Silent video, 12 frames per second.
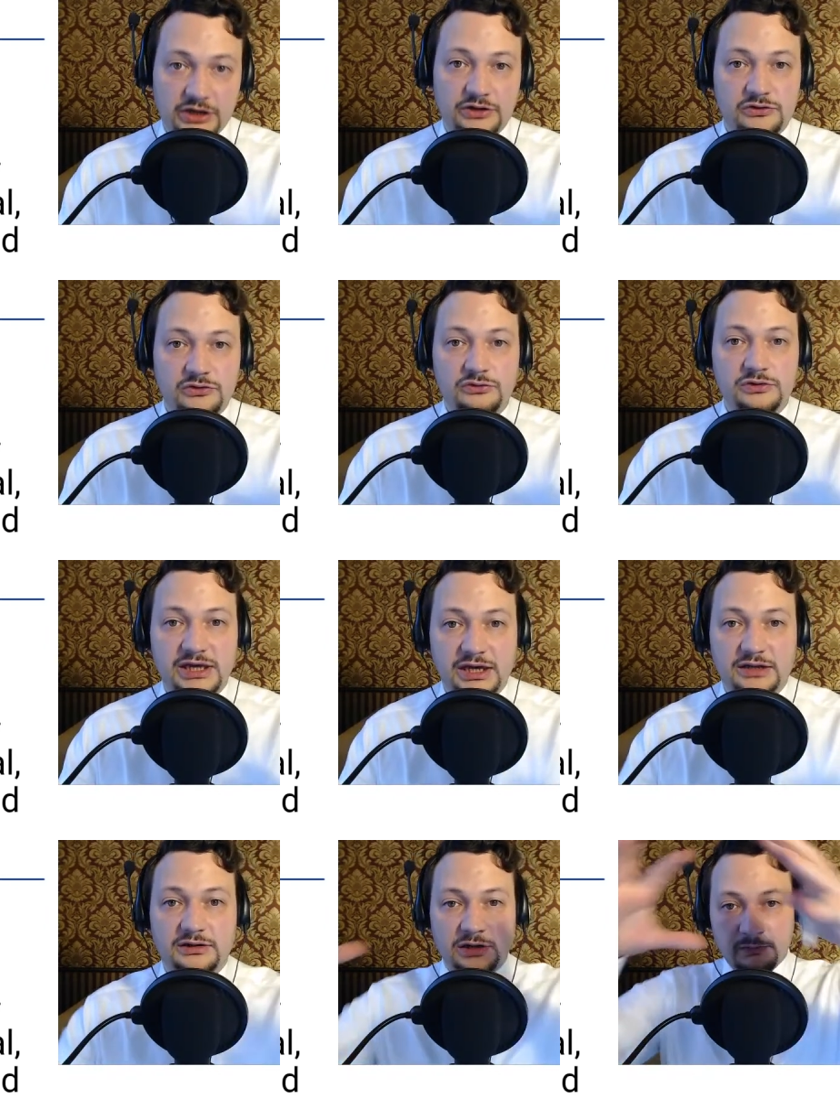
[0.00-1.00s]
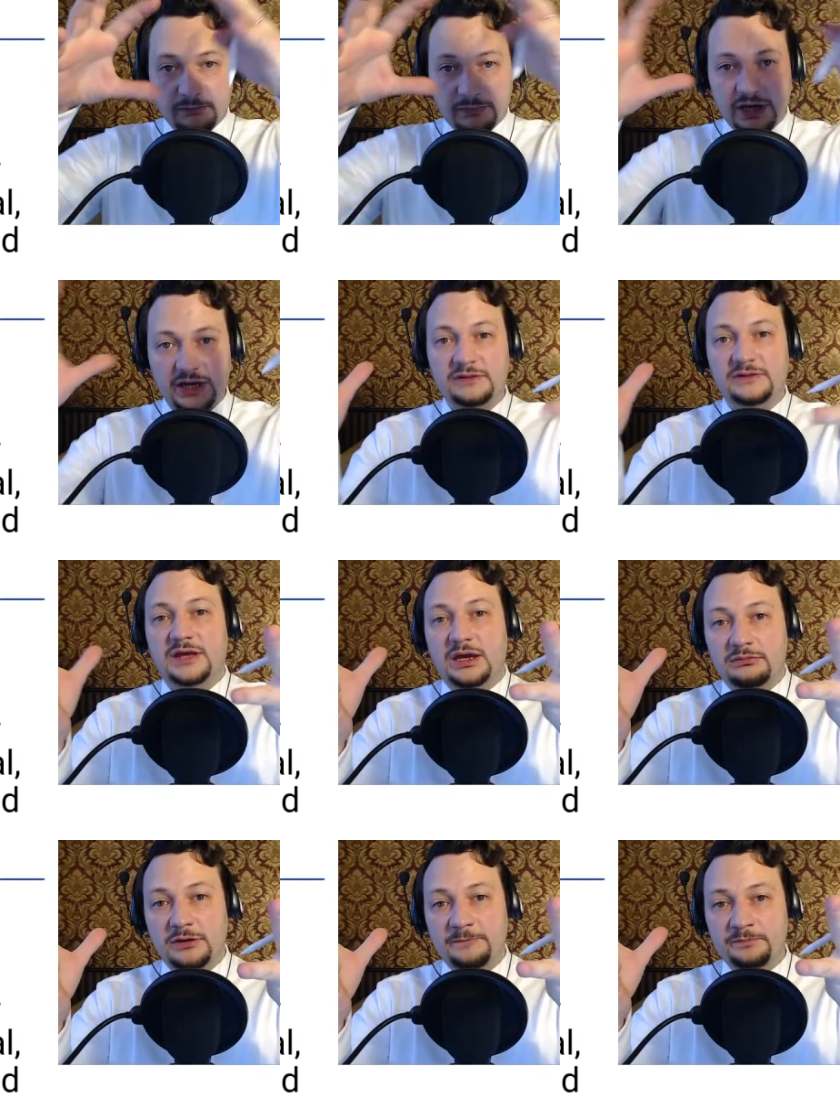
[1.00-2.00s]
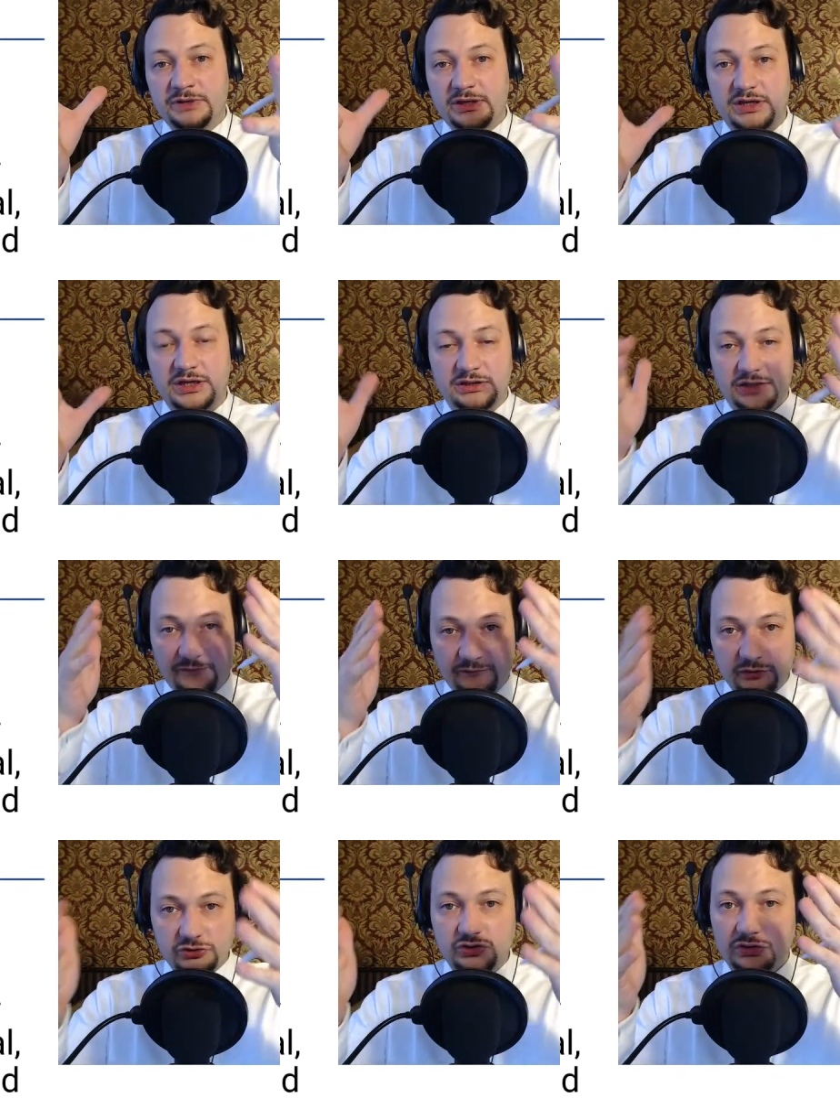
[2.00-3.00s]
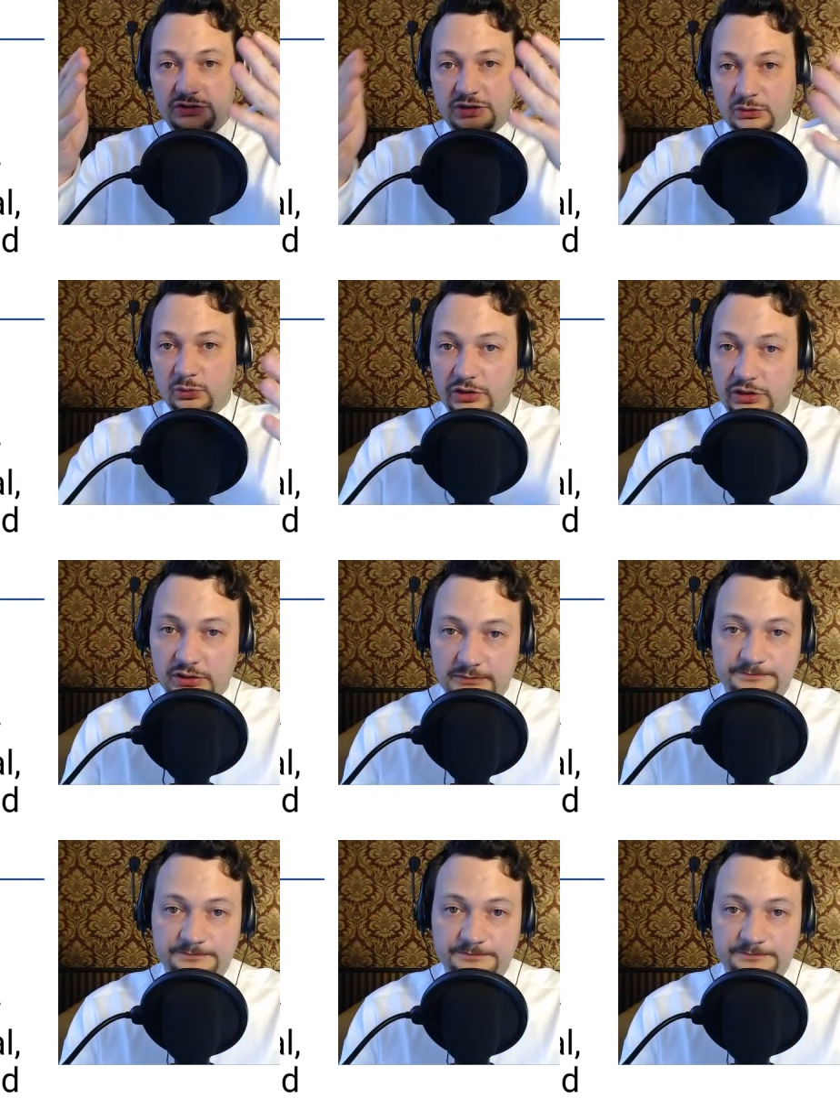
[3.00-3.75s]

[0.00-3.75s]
you can combine them in a virtual network,